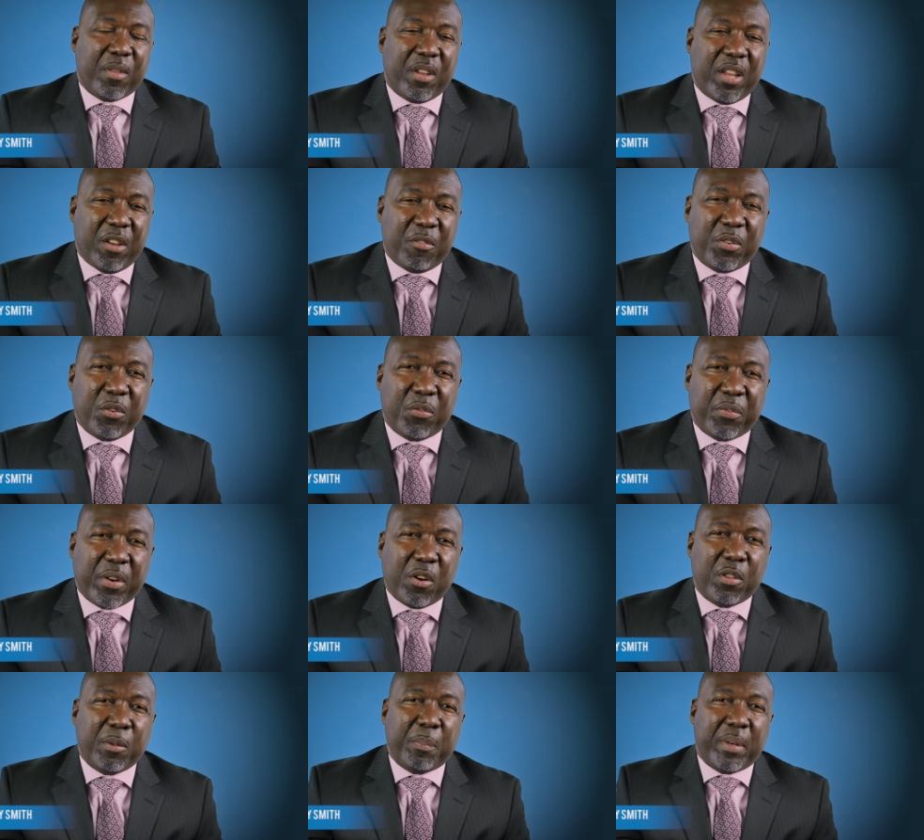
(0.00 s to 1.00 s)
if you
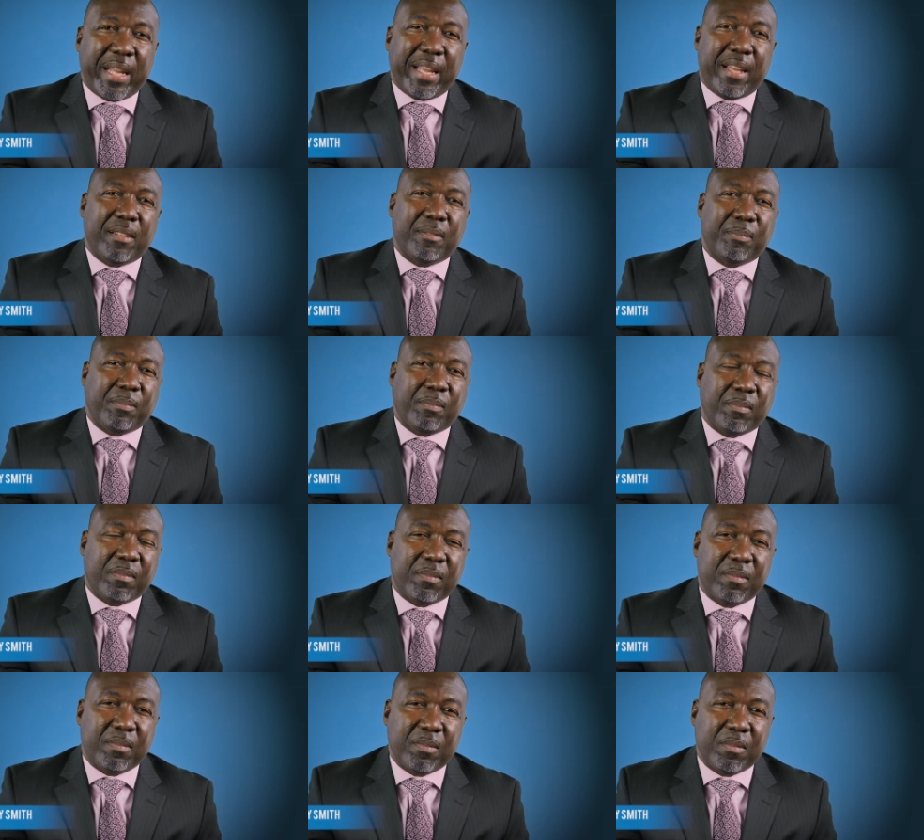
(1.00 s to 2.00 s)
fail to plan,
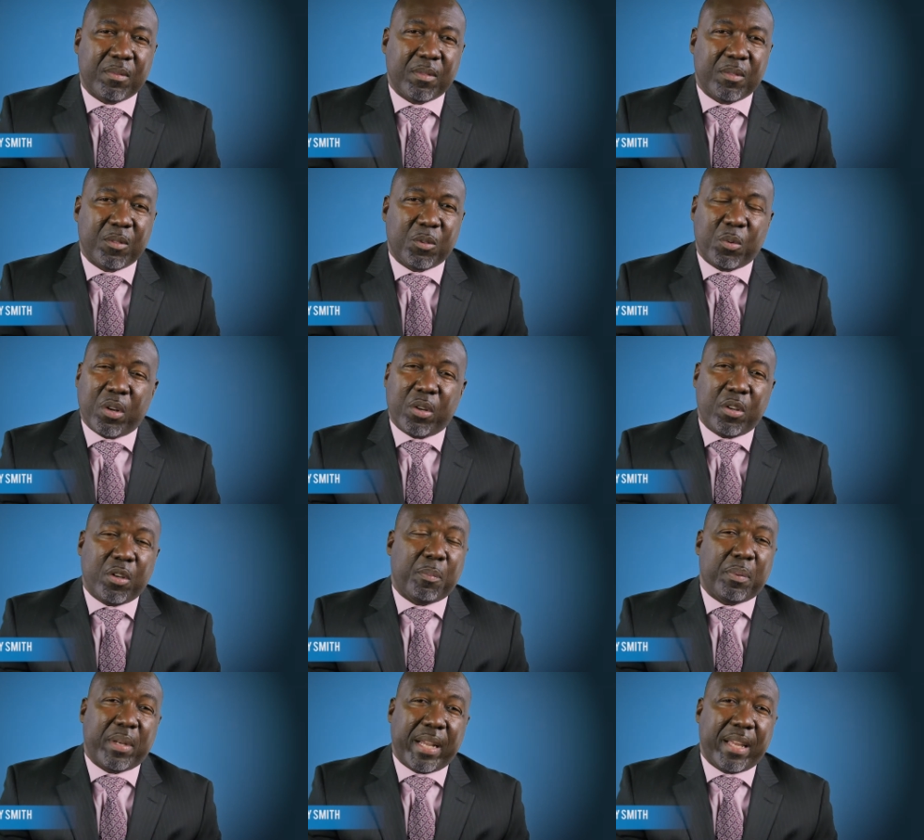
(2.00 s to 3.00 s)
well,
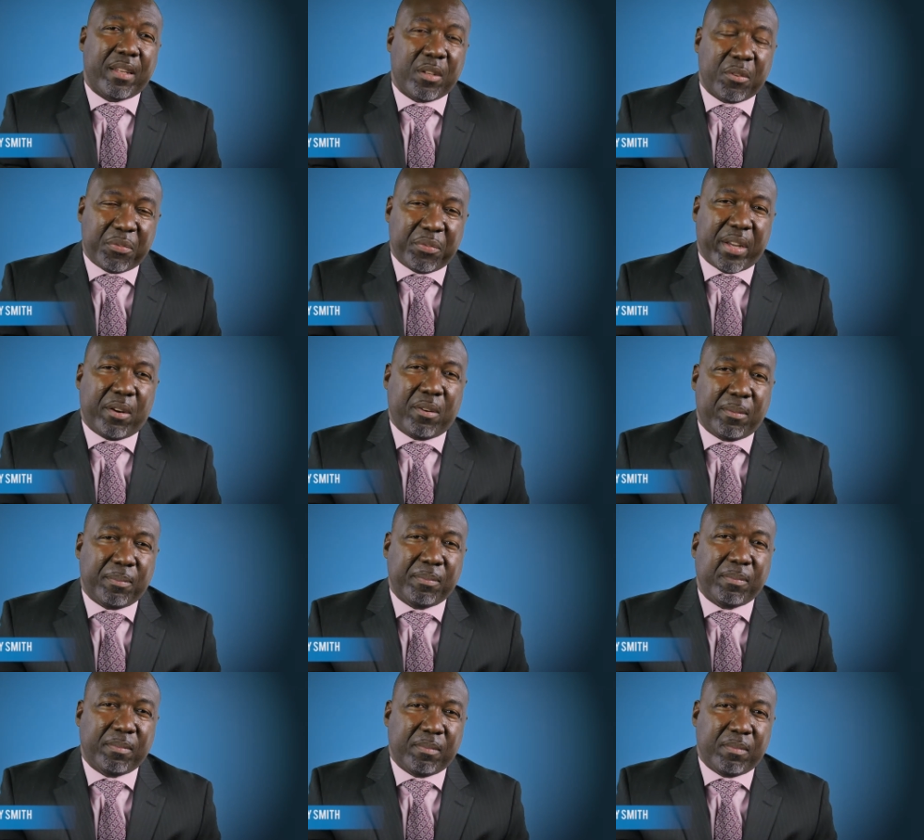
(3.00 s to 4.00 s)
you're planning to fail.
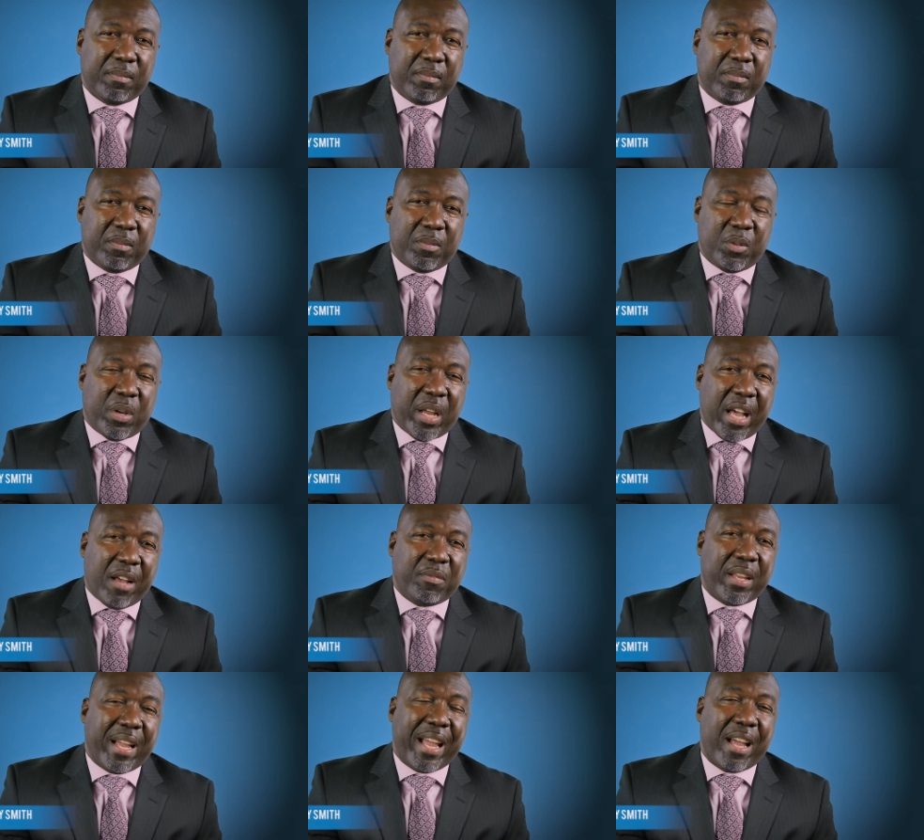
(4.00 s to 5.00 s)
You
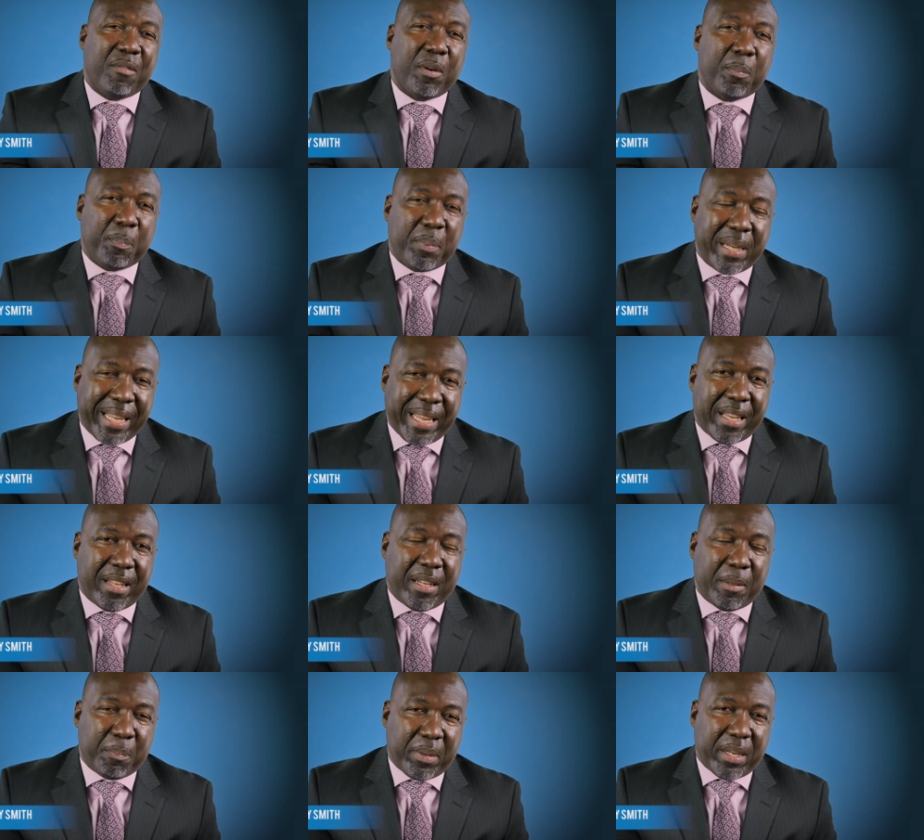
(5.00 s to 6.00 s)
have to have a
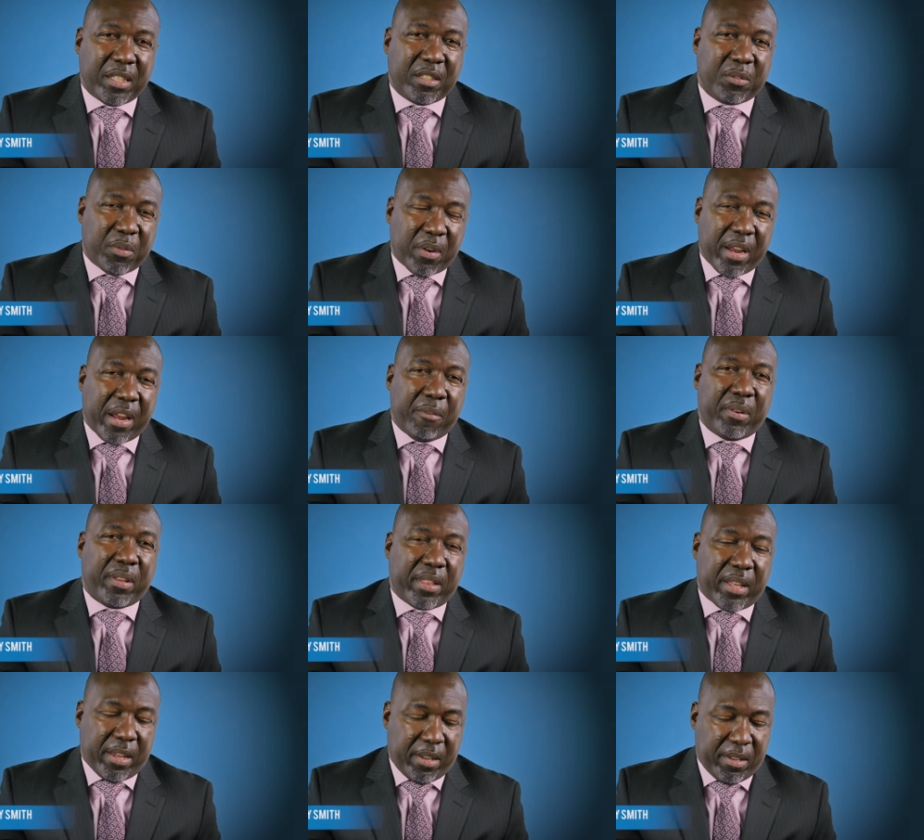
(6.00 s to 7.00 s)
plan in place for
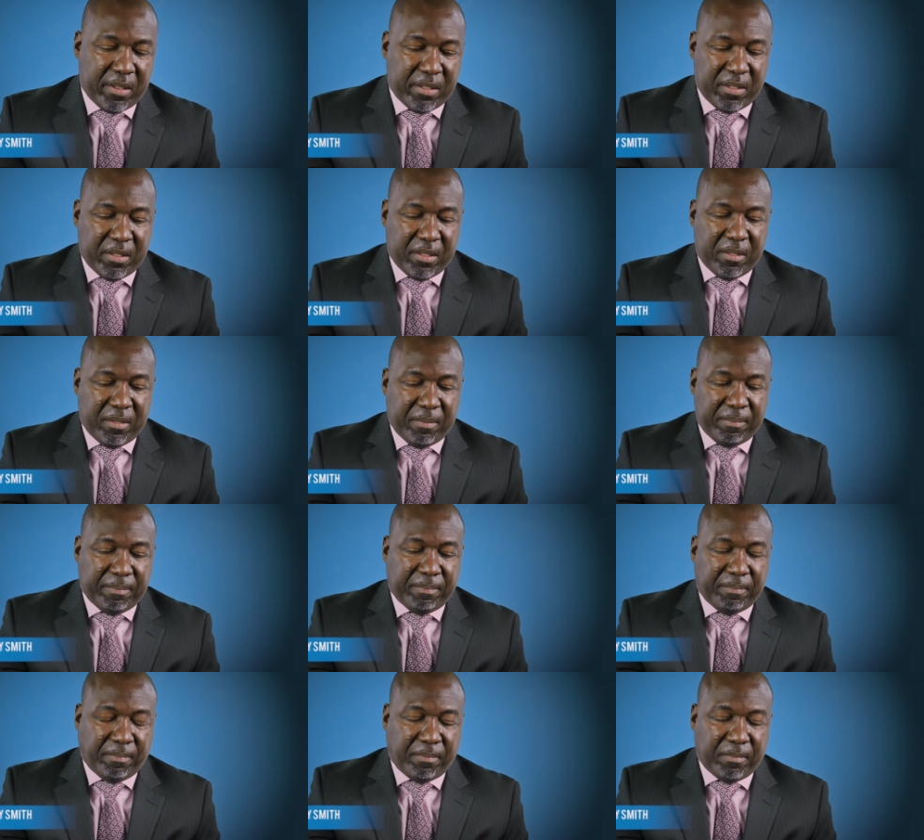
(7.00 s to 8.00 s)
everything.
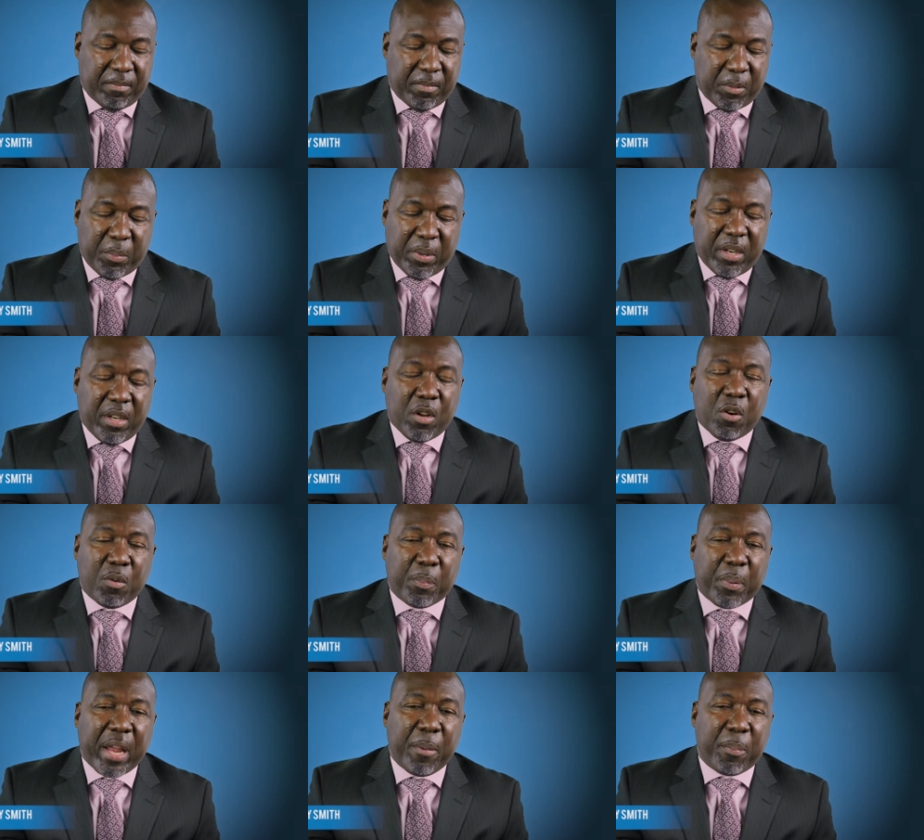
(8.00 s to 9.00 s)
Put it
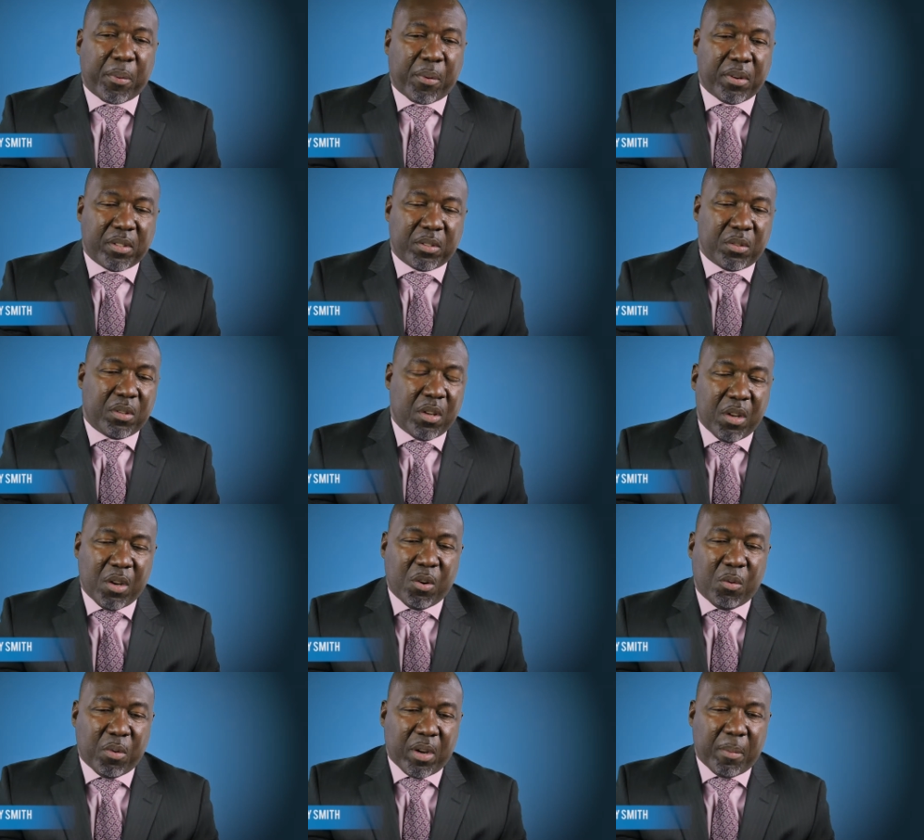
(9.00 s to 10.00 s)
on paper is
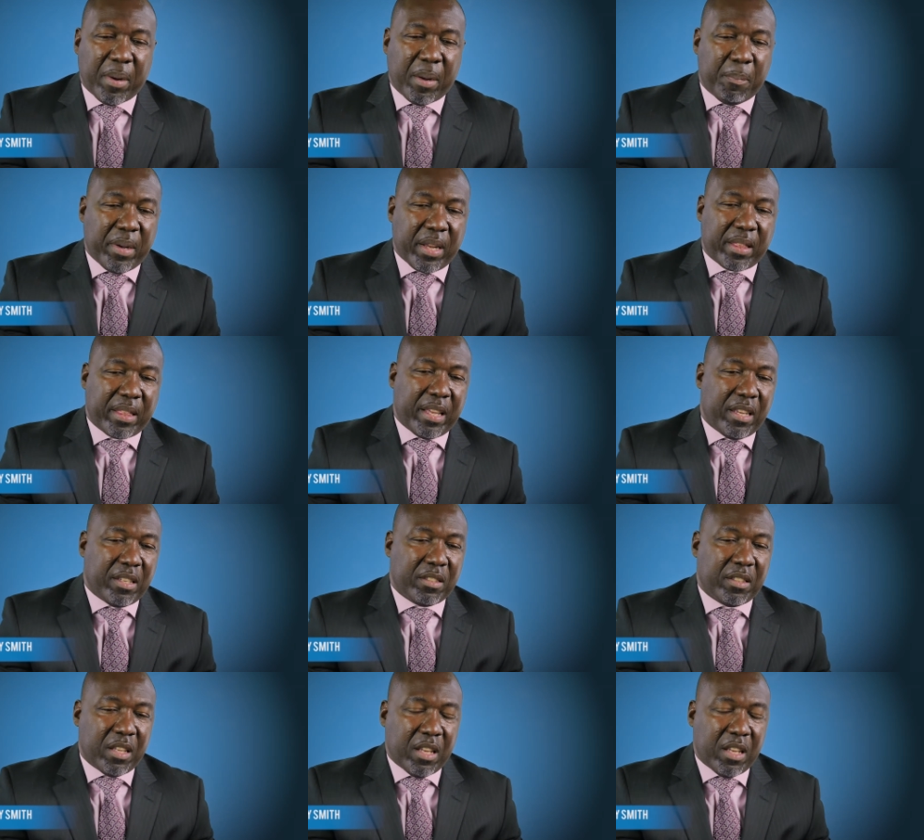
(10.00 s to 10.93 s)
one of my big things.